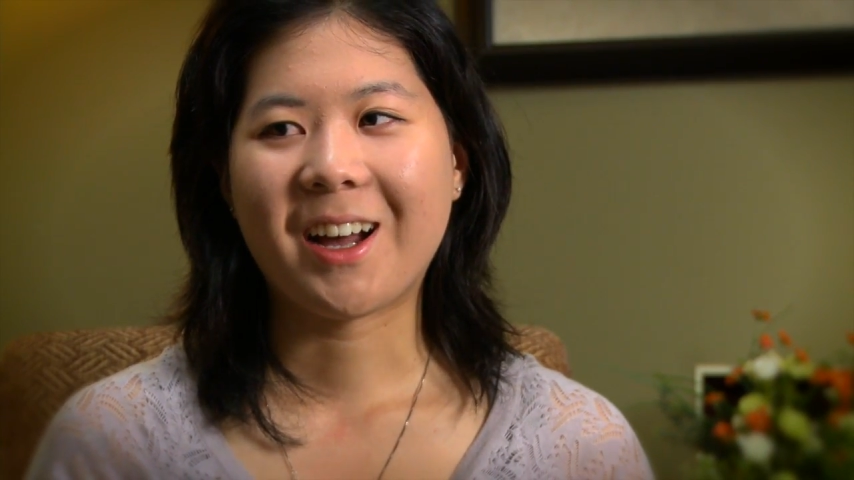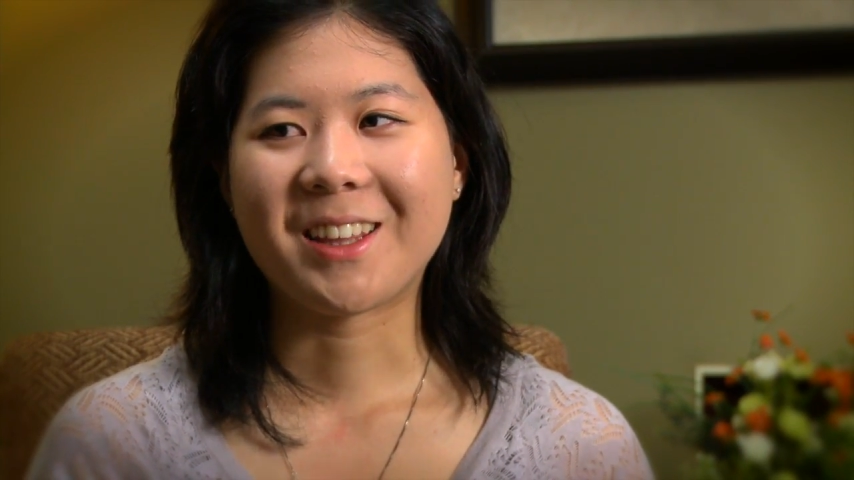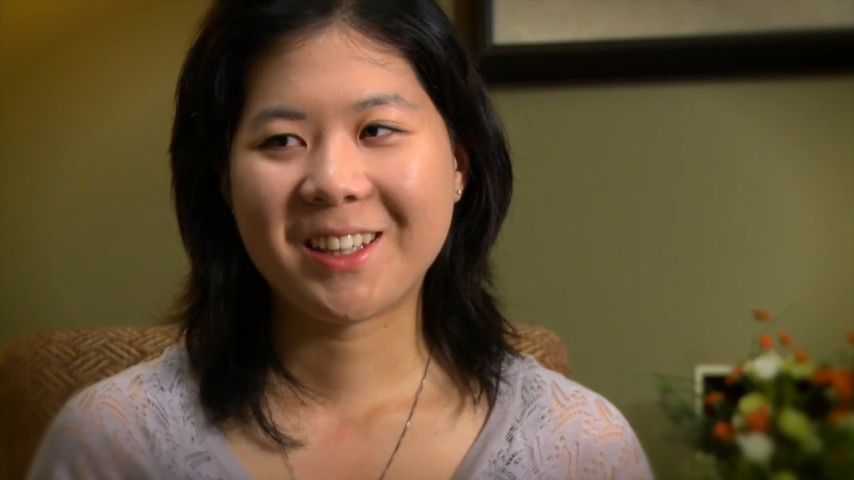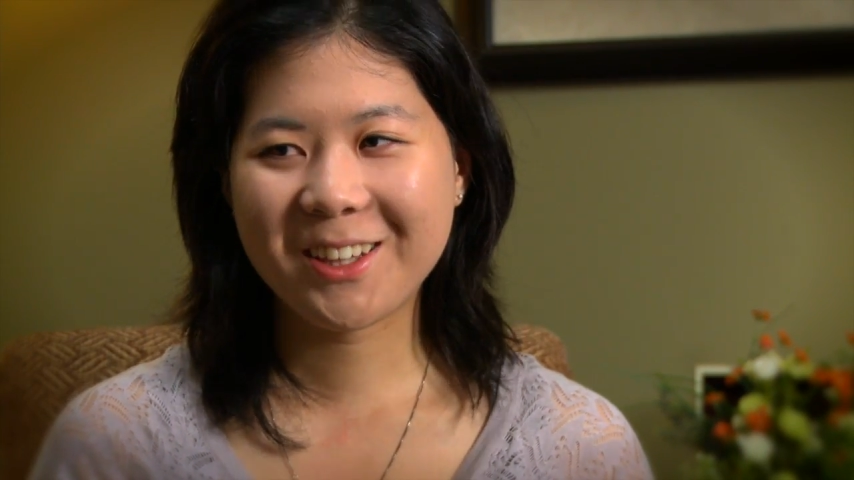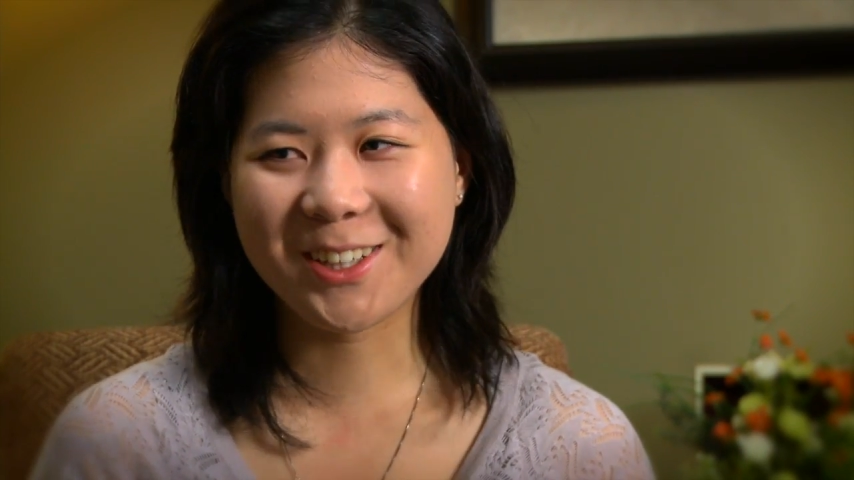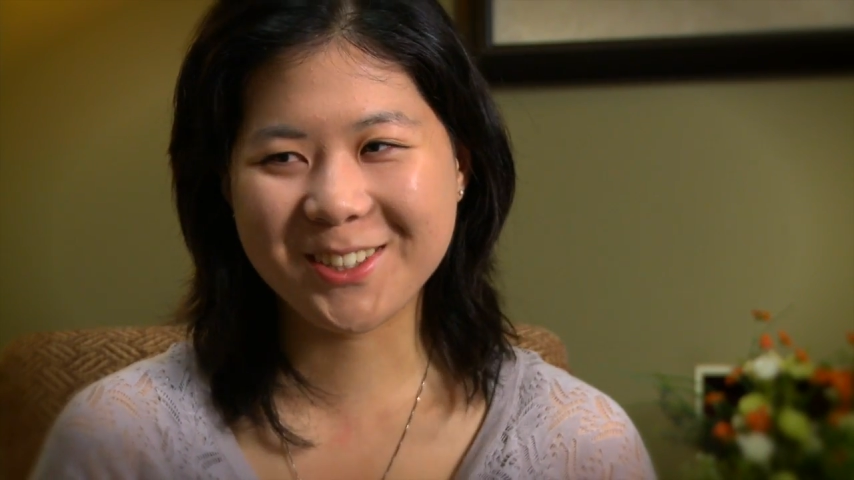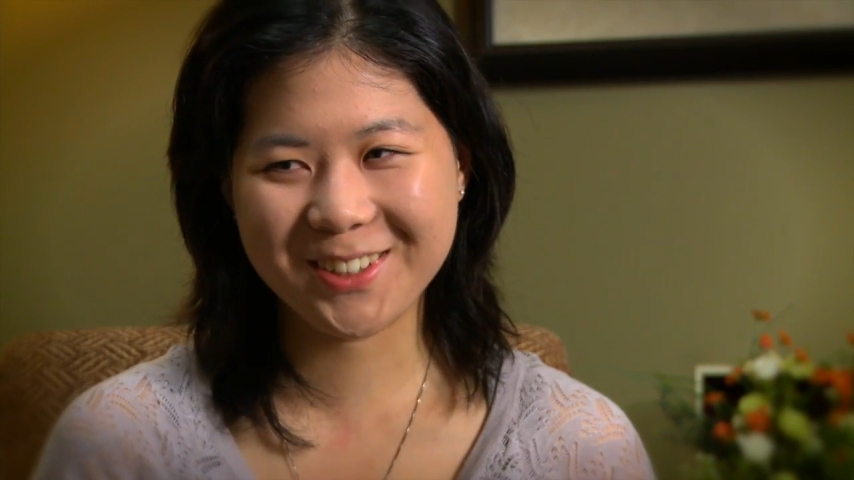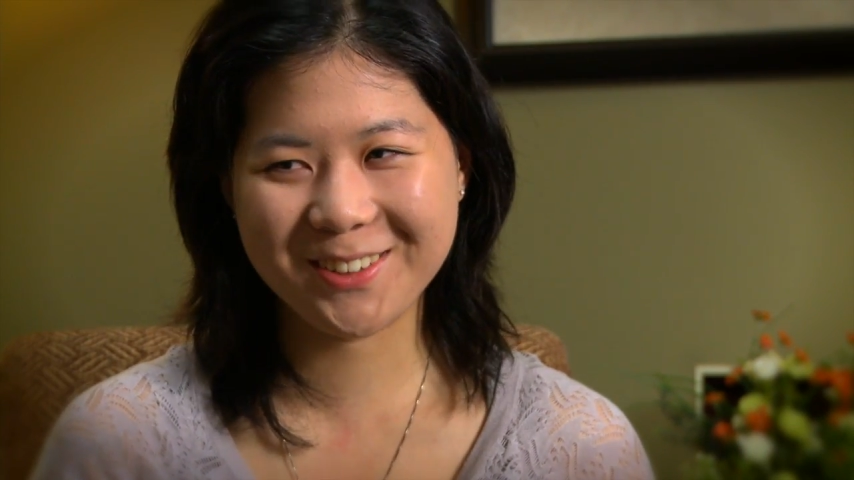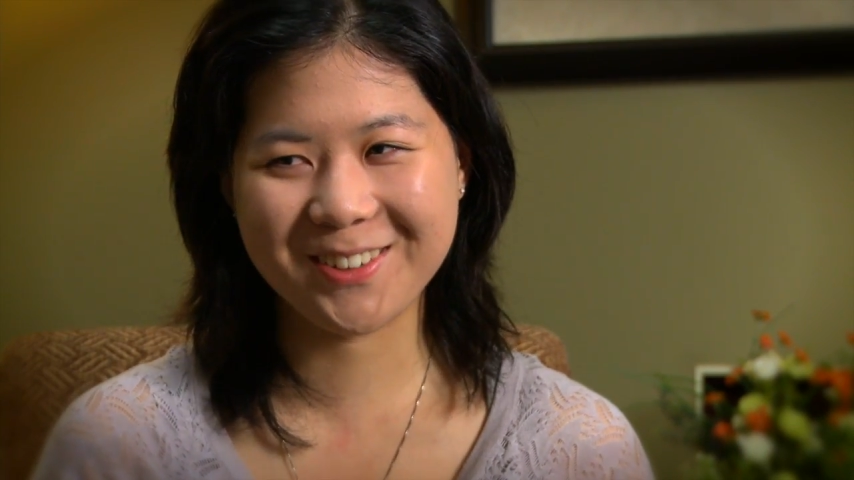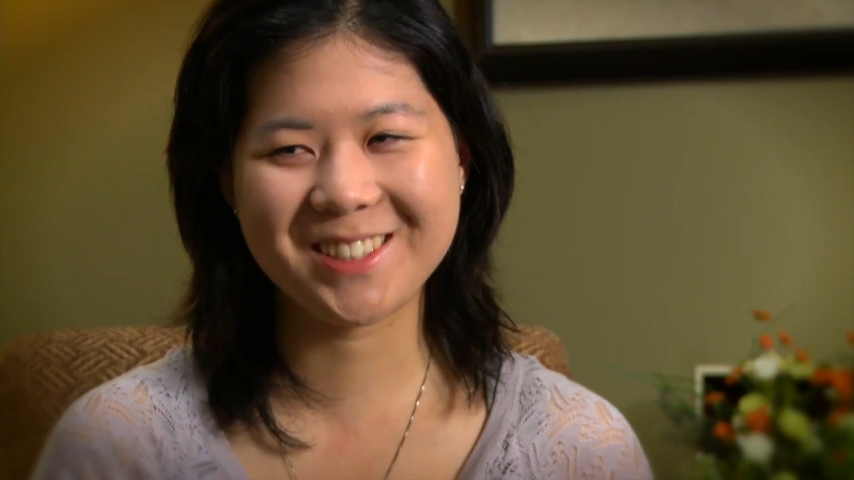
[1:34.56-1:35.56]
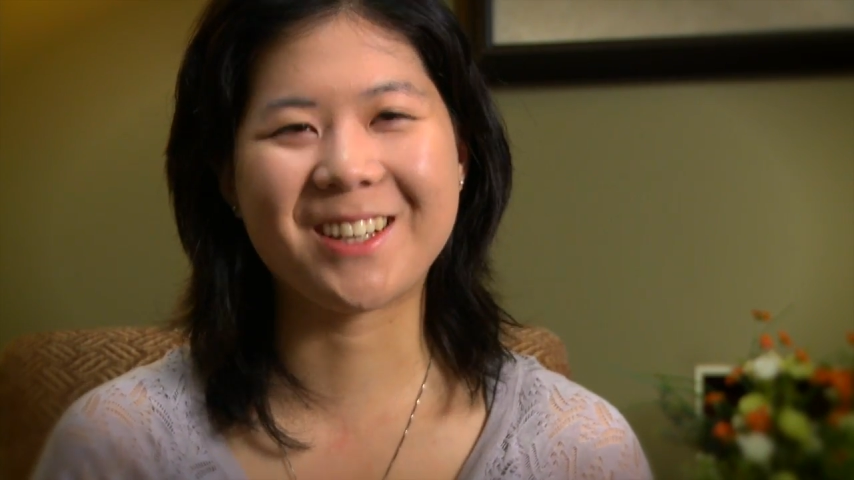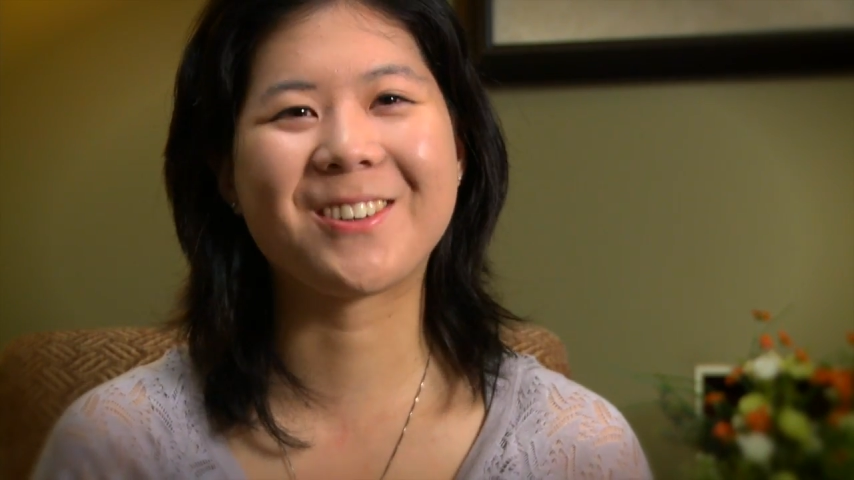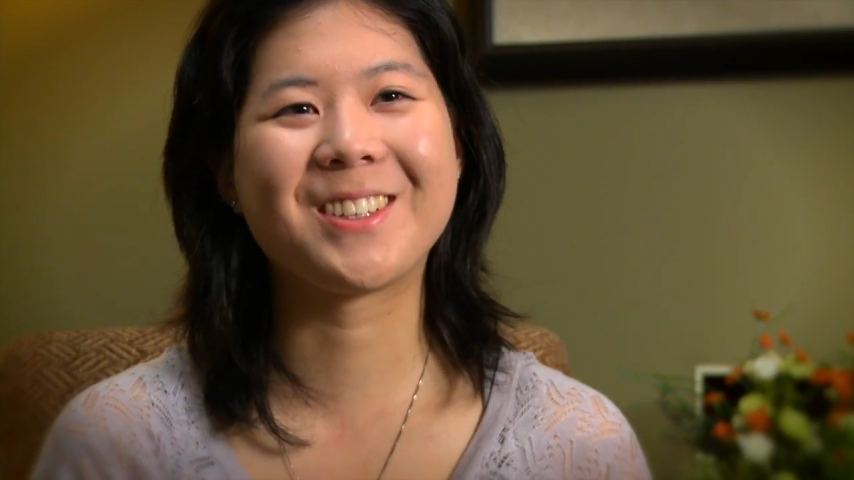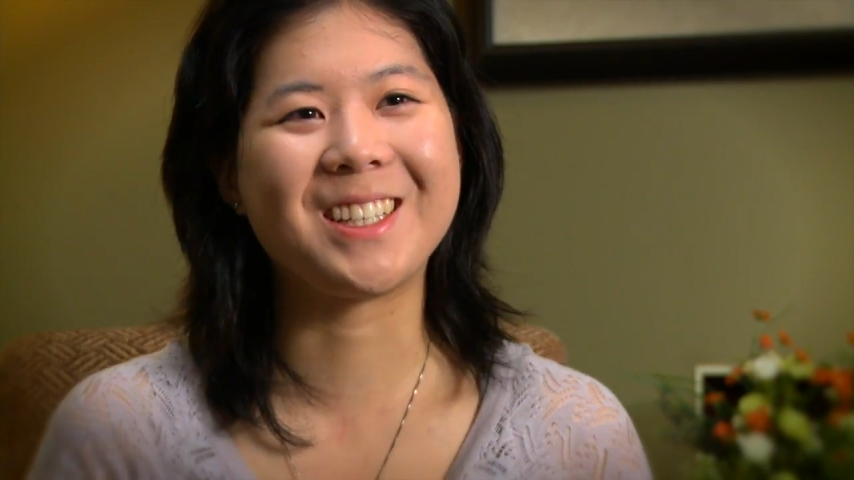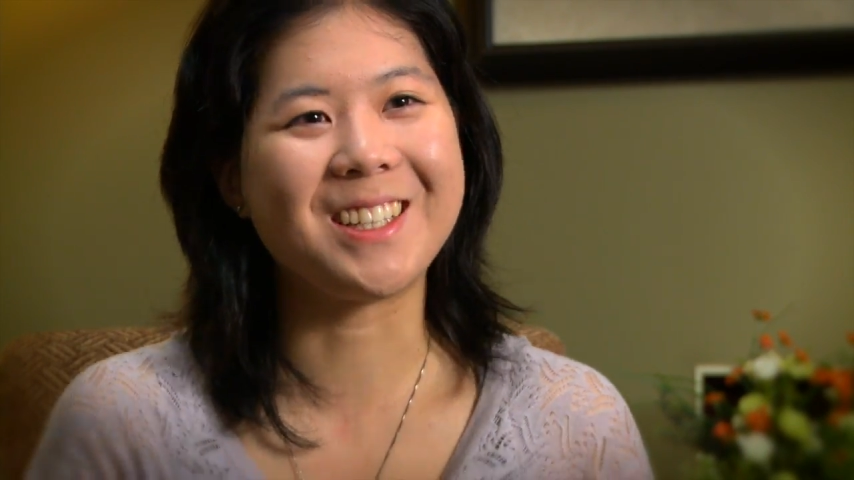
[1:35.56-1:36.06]
I think those are the words I
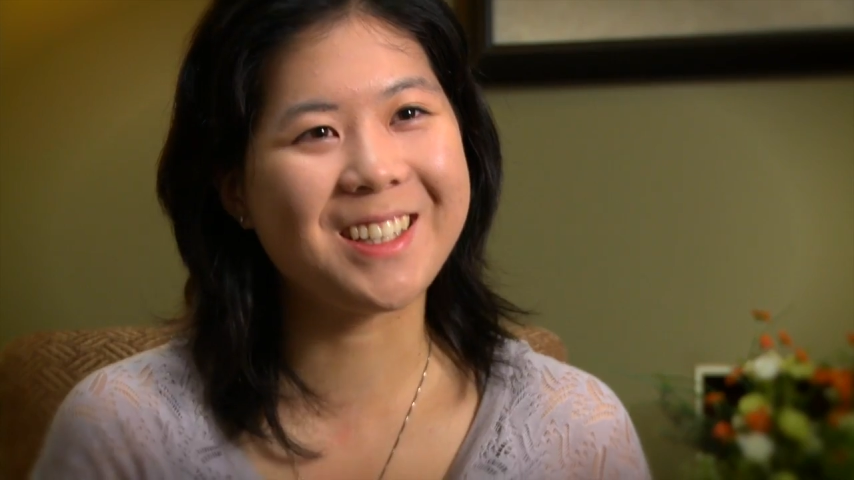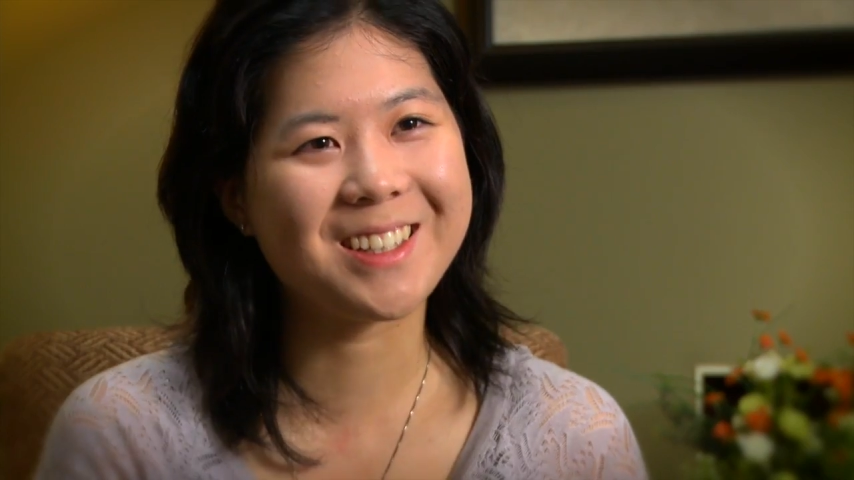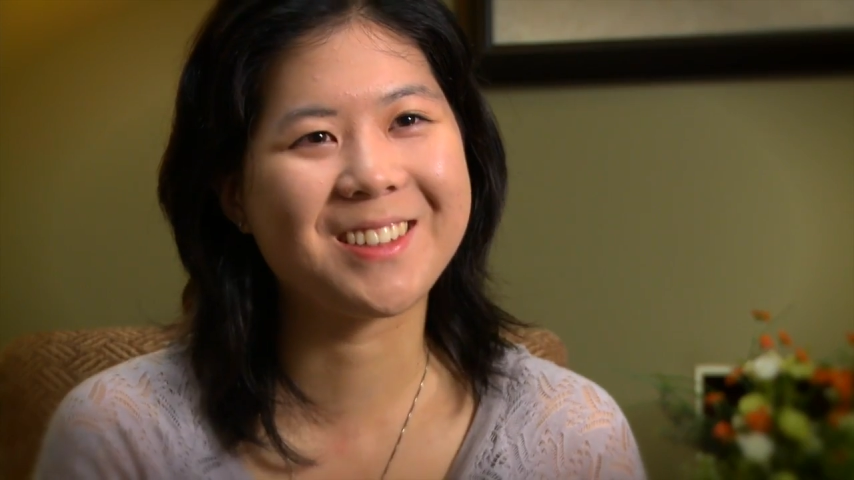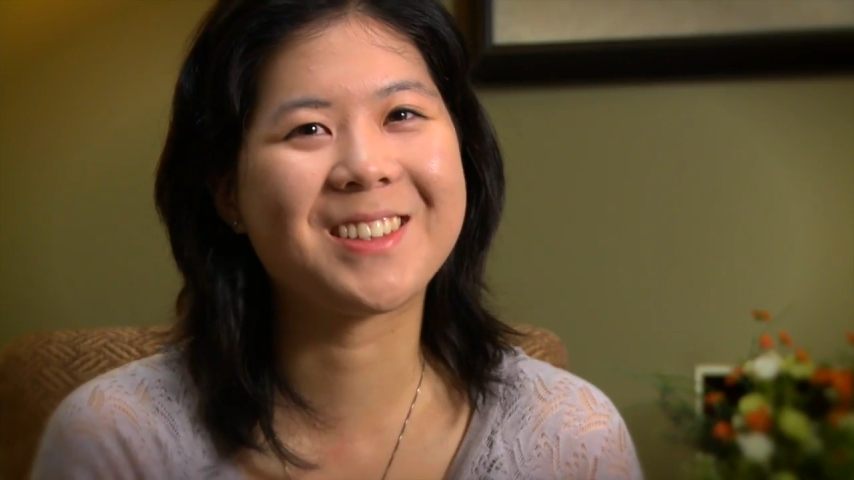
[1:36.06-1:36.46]
really needed,